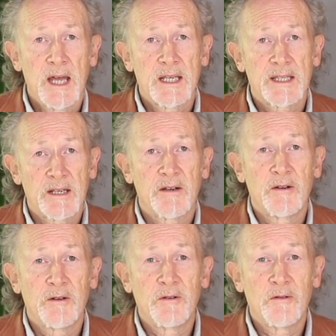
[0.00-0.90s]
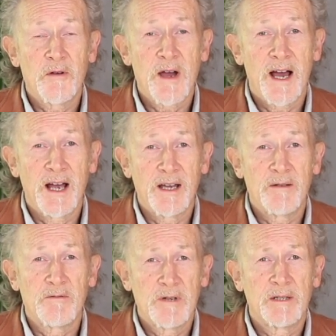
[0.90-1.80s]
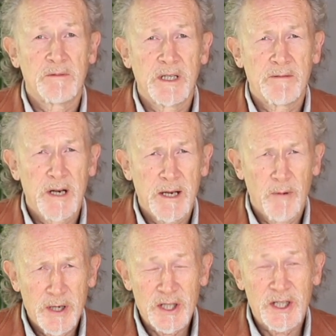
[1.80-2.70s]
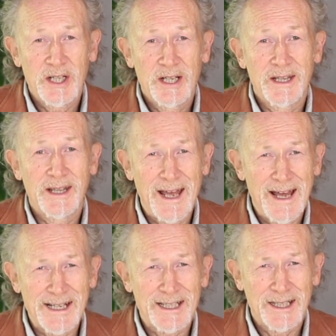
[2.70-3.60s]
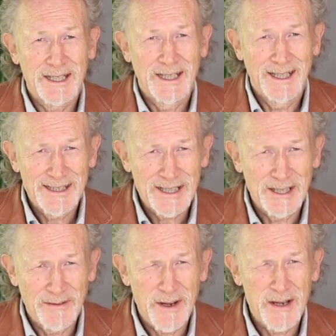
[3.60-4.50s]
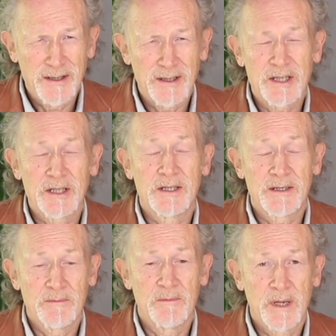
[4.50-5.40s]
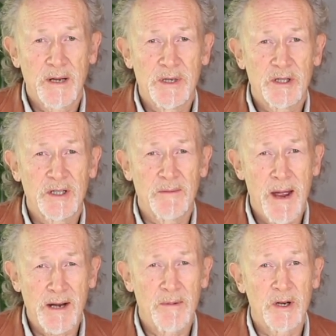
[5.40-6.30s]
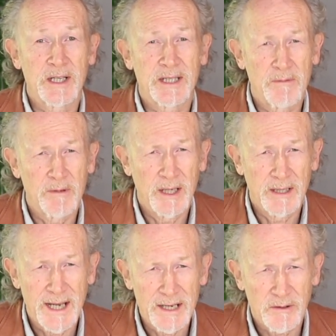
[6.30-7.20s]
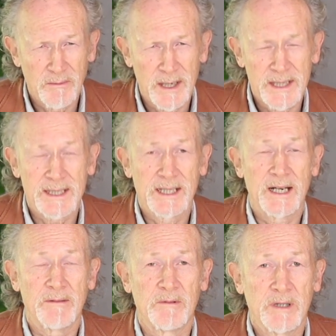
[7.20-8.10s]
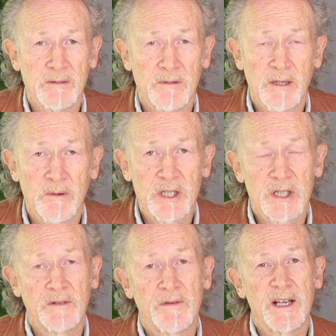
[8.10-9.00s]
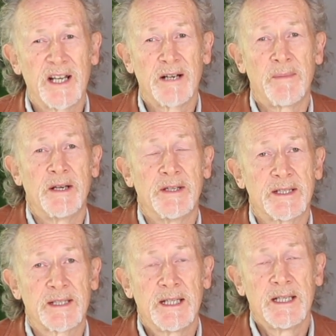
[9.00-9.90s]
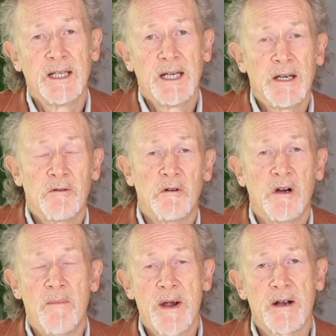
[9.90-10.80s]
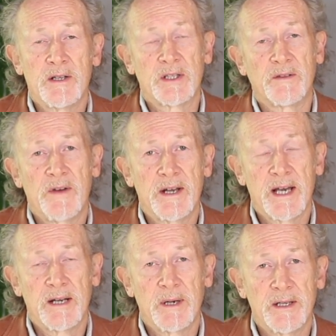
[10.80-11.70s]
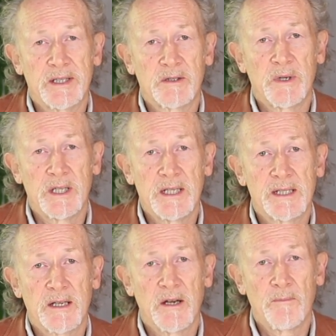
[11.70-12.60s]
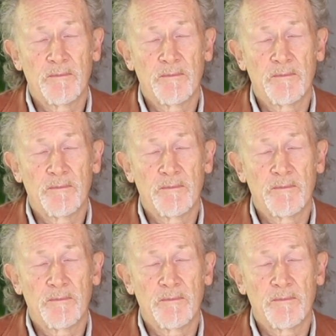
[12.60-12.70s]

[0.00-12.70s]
So I really, really, really wish that she's become interested in macrobiotics and natural medicine. I really, really wish she'd found out about this, or her parents had found out about this 20 years ago,